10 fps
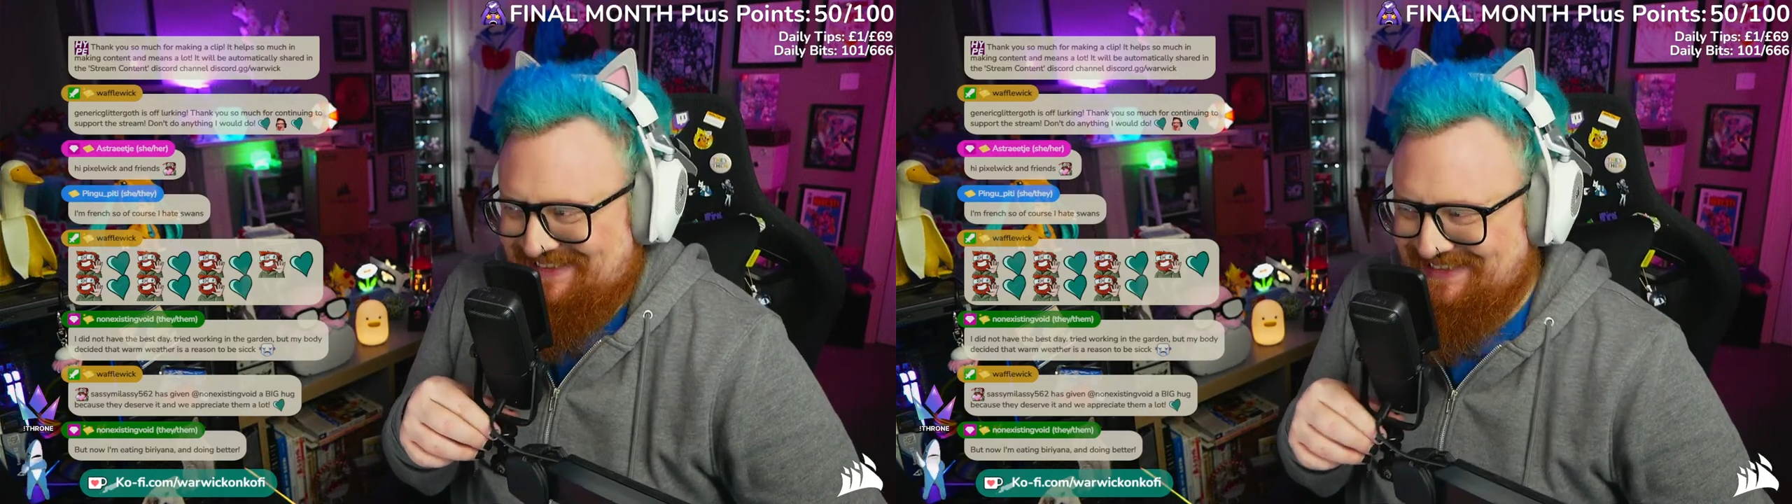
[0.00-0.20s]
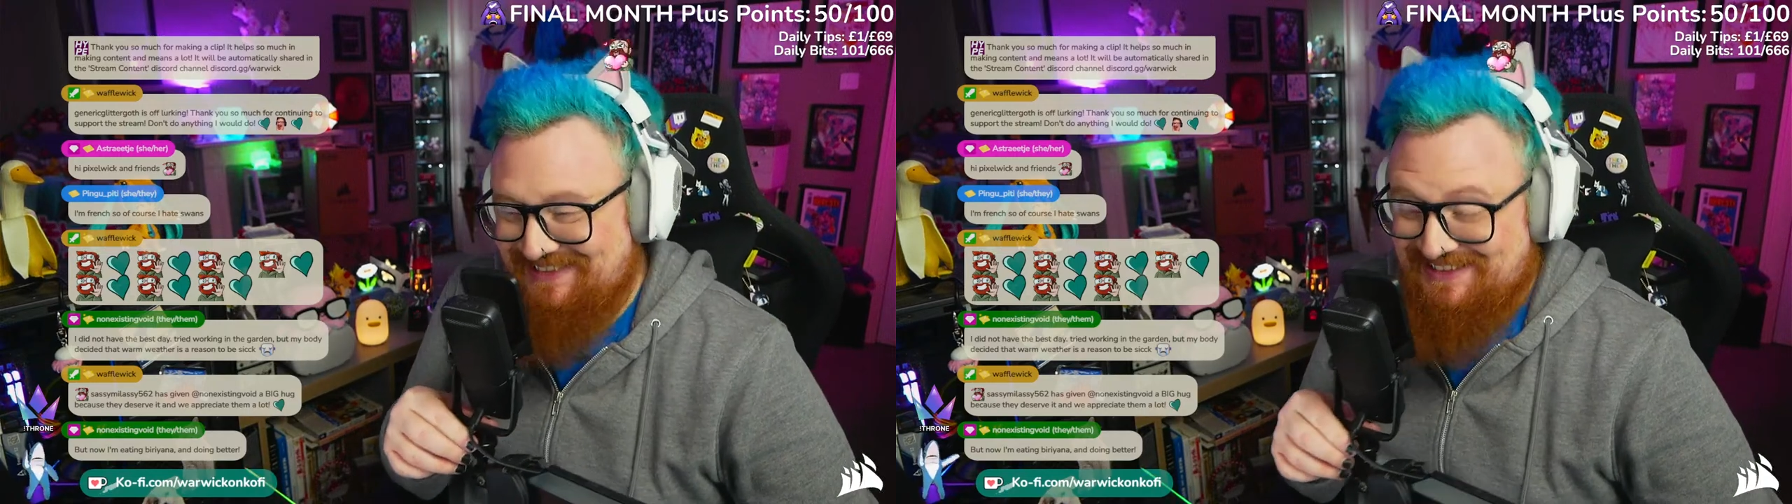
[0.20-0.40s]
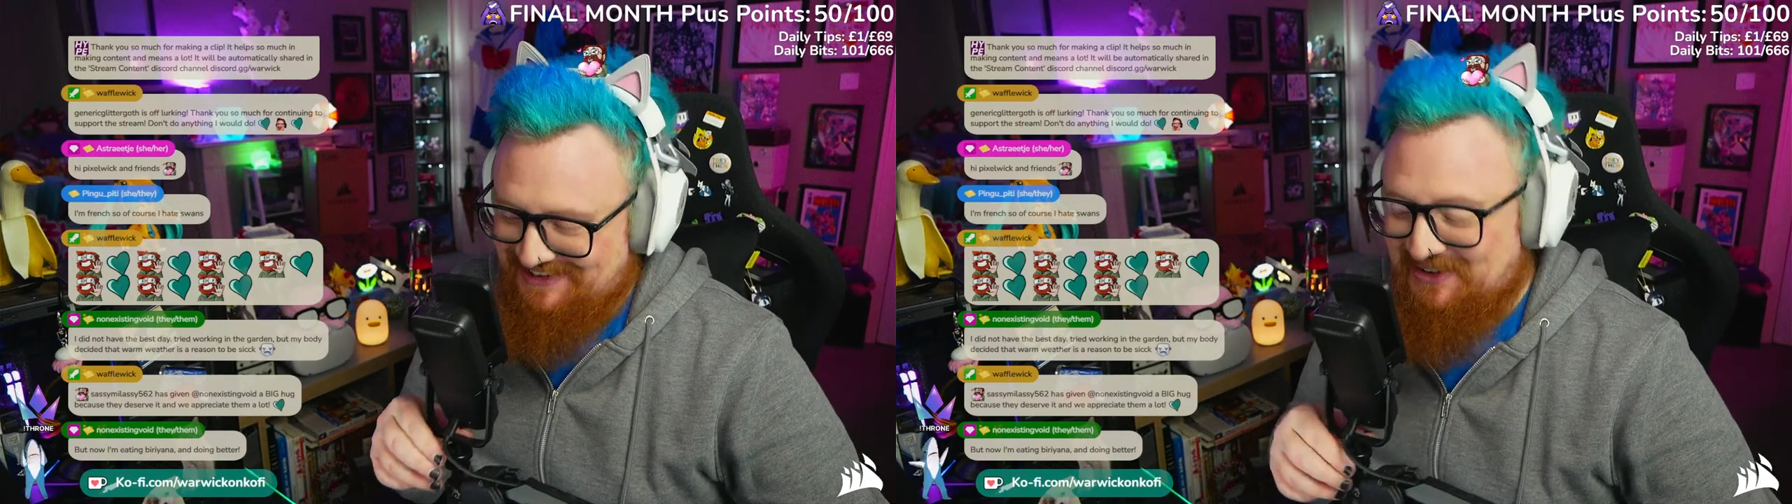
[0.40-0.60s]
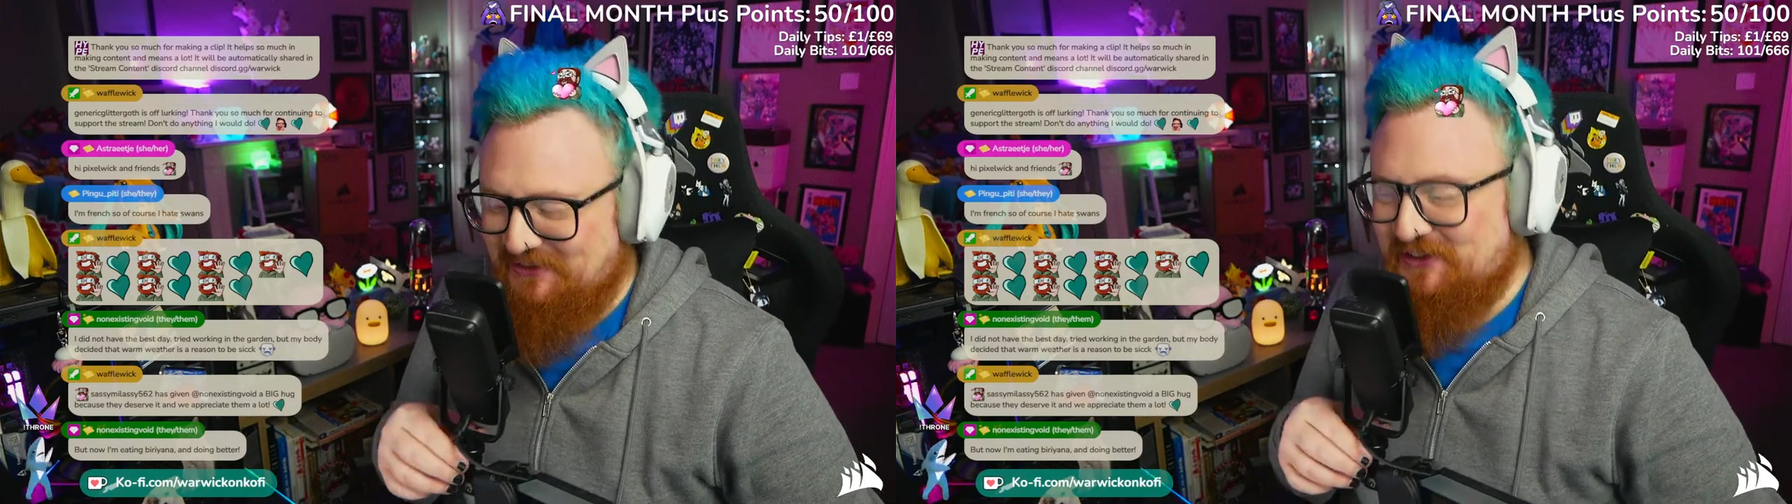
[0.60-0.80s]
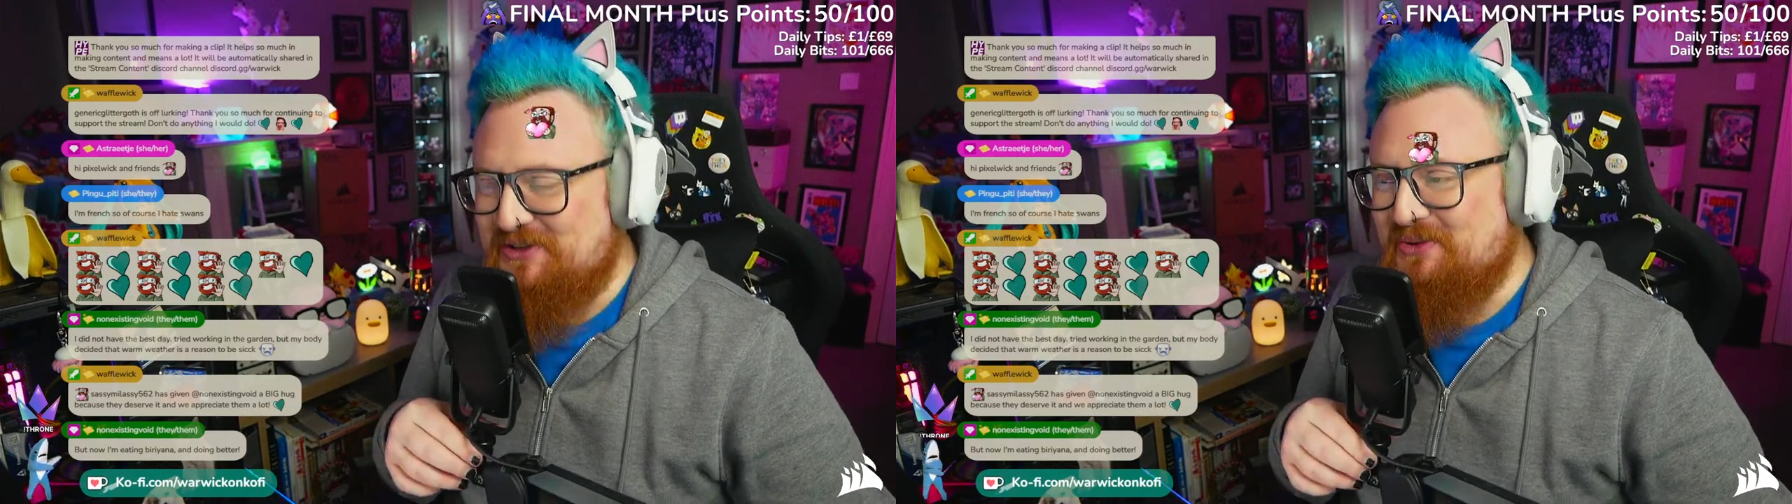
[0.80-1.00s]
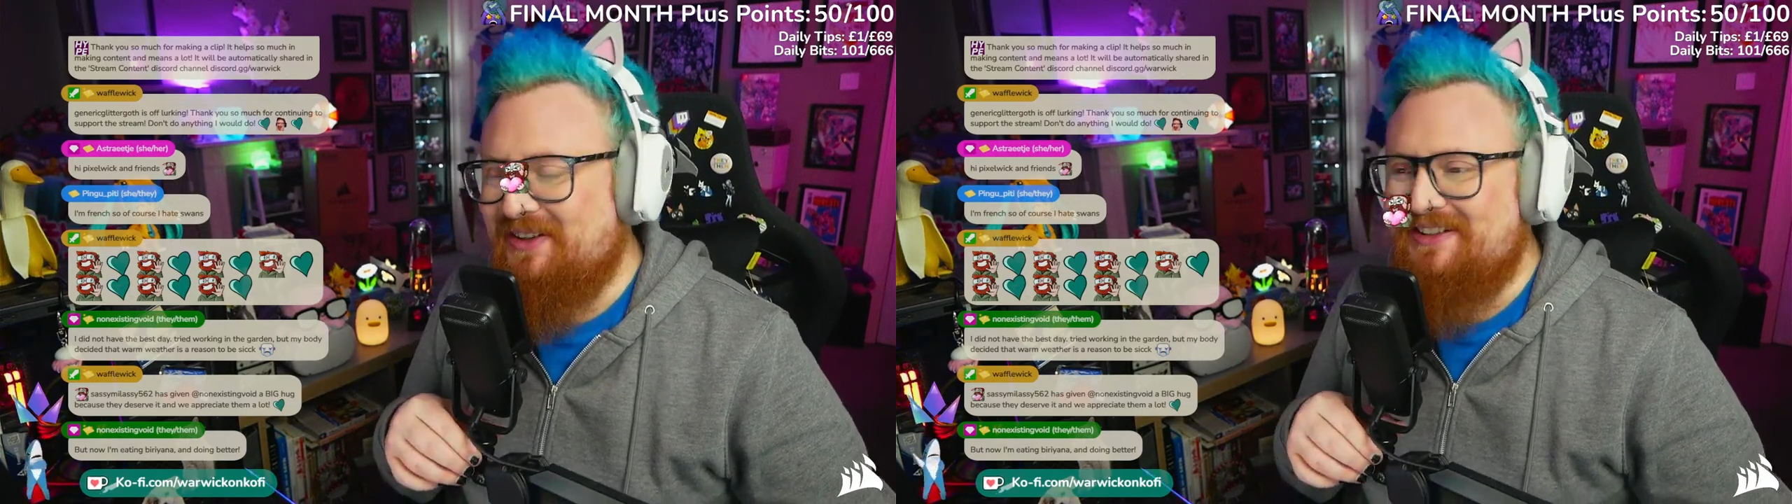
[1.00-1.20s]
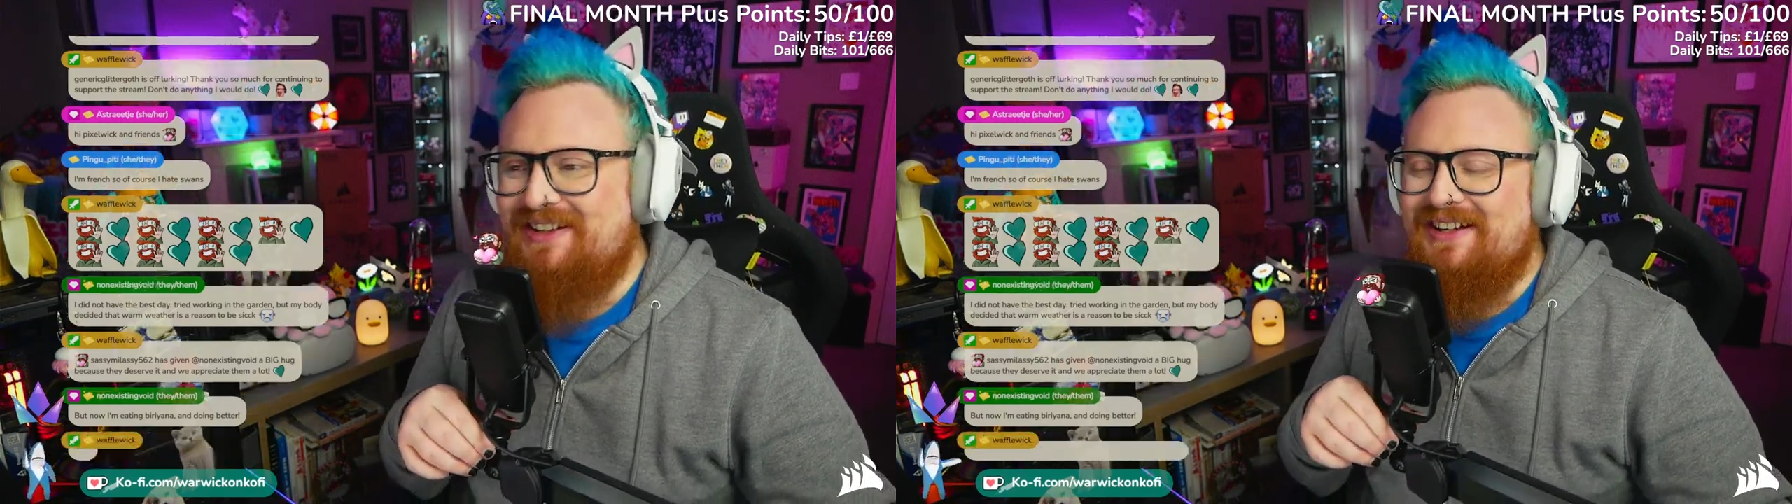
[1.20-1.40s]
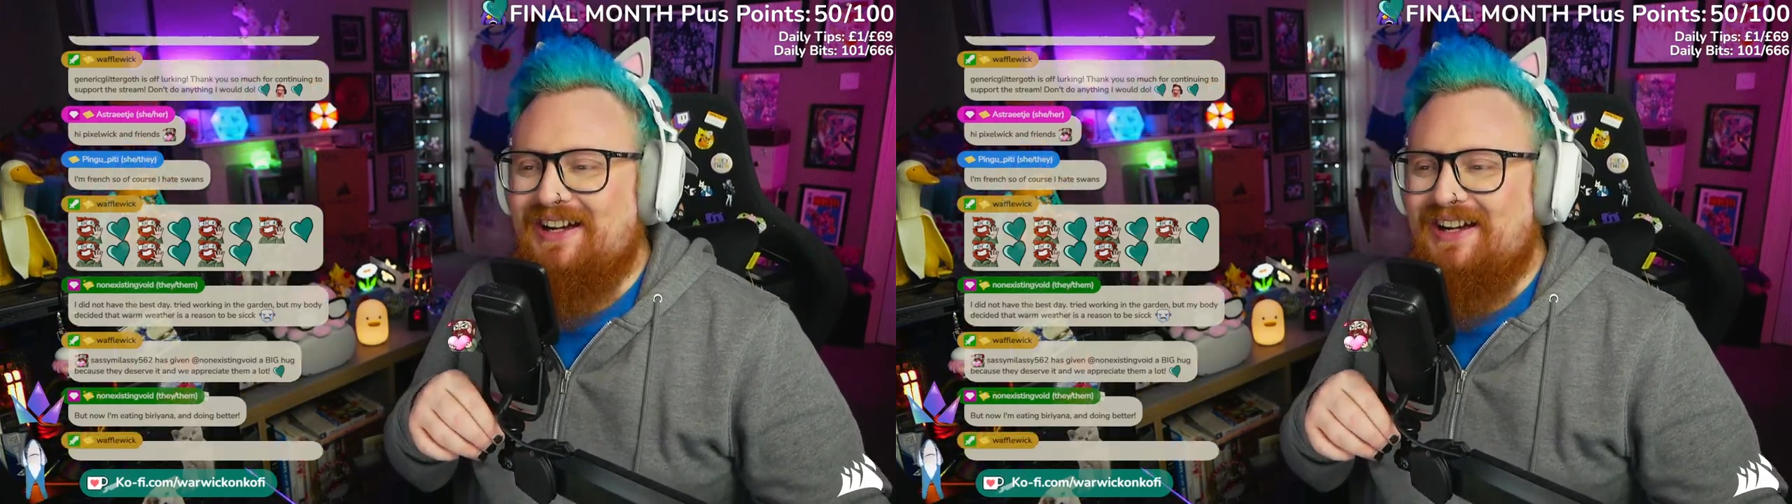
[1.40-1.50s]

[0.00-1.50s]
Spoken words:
That's not an official word.